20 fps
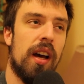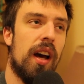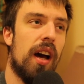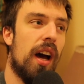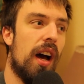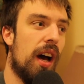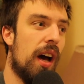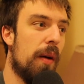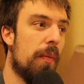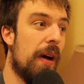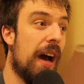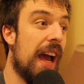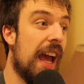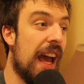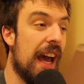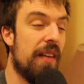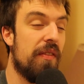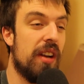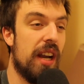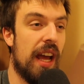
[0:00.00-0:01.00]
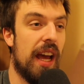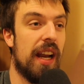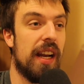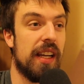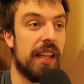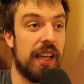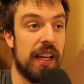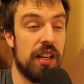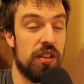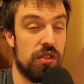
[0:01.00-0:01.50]
I haven't had a
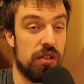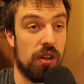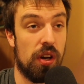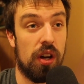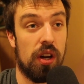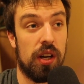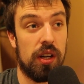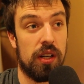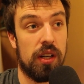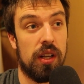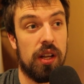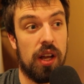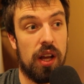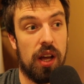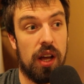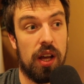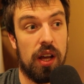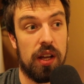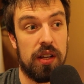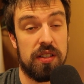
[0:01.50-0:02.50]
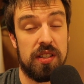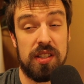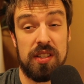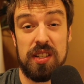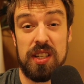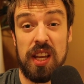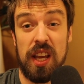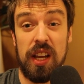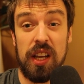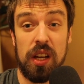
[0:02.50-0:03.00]
guest on since
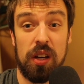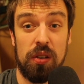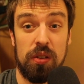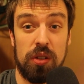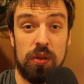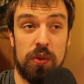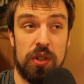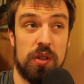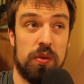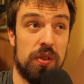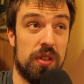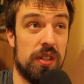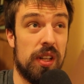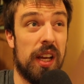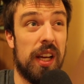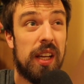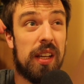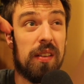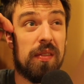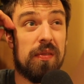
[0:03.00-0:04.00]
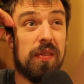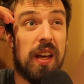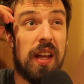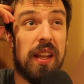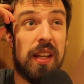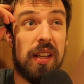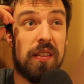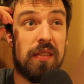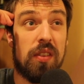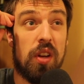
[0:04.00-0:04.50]
Diego, which was I
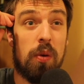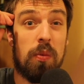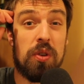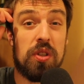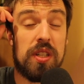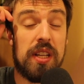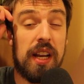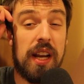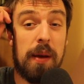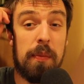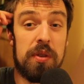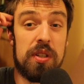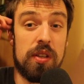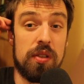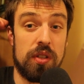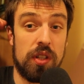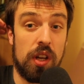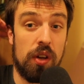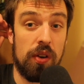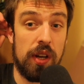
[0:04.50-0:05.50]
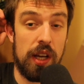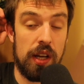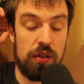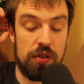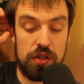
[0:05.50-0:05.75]
think almost 10 episodes ago now.